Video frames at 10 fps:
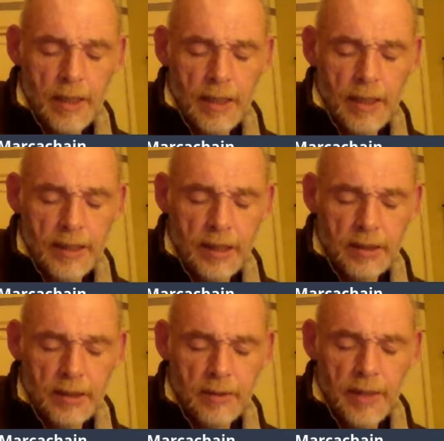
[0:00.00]
I
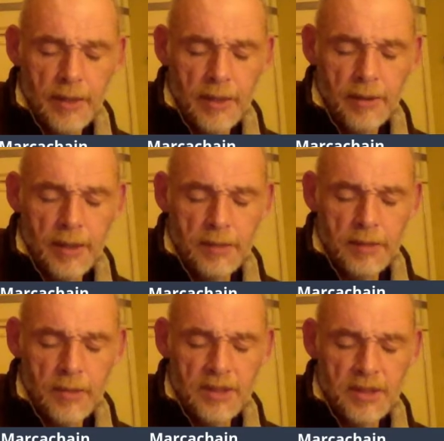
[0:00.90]
think the greater,
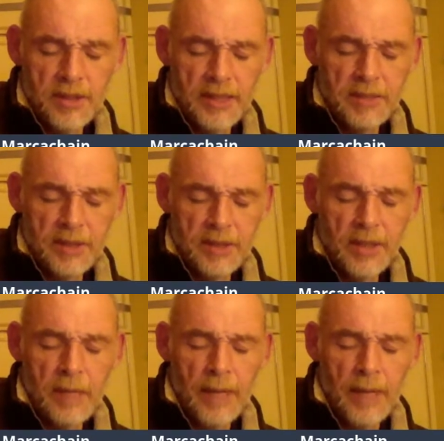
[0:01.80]
more interesting question: what's
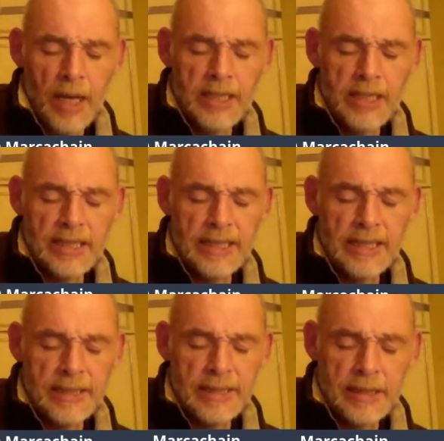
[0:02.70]
going on behind the
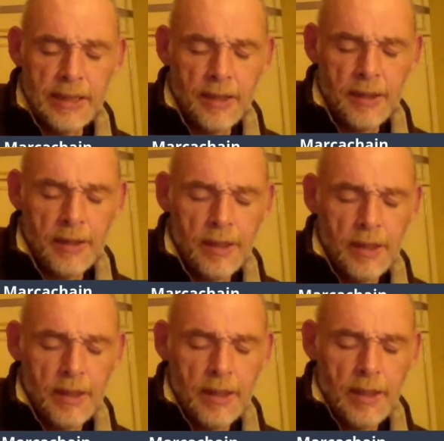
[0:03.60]
scenes here?
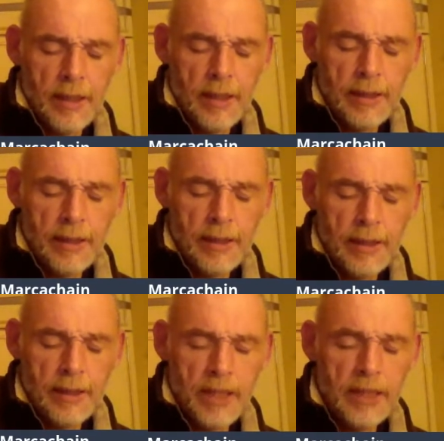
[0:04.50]
And
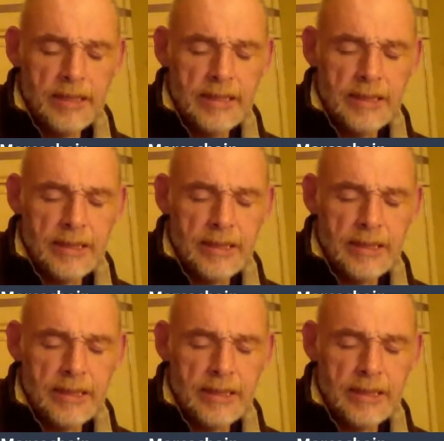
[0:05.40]
behind the scenes, I